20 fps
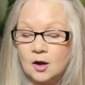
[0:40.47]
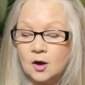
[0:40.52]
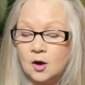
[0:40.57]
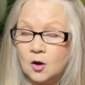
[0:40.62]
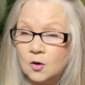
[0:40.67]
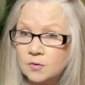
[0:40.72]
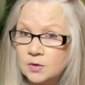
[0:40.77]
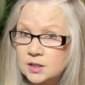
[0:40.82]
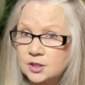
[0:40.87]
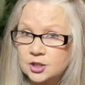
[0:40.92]

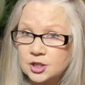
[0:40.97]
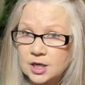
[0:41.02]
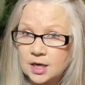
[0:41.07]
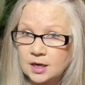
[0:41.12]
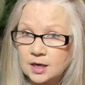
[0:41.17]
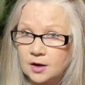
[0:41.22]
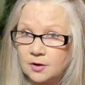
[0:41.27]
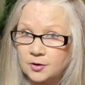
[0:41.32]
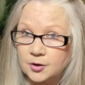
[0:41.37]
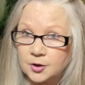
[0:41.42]
Always
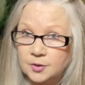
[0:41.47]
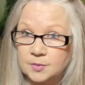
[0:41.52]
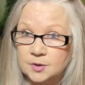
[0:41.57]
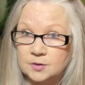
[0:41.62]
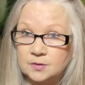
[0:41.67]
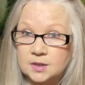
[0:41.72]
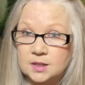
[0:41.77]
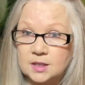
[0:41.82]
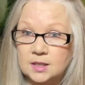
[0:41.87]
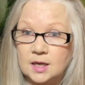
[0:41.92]
check out your
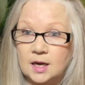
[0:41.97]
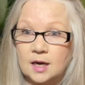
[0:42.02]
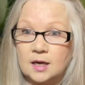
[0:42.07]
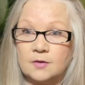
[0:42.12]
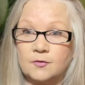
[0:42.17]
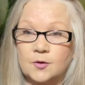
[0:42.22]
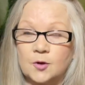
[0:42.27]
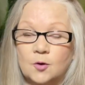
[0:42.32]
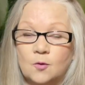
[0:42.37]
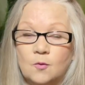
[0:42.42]
moon sign.
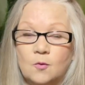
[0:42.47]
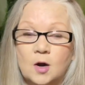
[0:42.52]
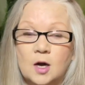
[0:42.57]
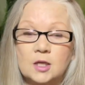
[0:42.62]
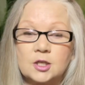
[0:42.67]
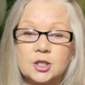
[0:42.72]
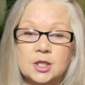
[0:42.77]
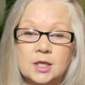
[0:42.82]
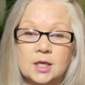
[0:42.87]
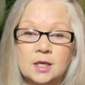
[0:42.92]
If you're
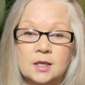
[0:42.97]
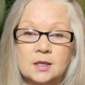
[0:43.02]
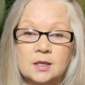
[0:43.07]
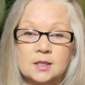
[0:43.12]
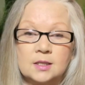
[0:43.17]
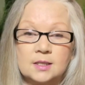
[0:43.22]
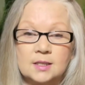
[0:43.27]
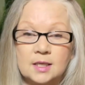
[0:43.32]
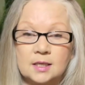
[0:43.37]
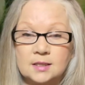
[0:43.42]
watching
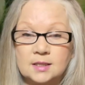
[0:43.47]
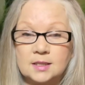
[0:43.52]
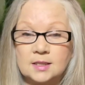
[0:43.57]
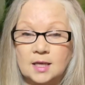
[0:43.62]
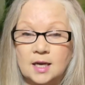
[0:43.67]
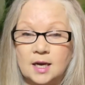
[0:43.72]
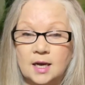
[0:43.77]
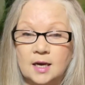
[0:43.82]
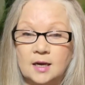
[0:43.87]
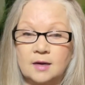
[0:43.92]
the sun
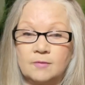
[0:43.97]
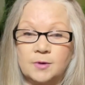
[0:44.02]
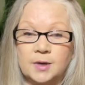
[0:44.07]
sign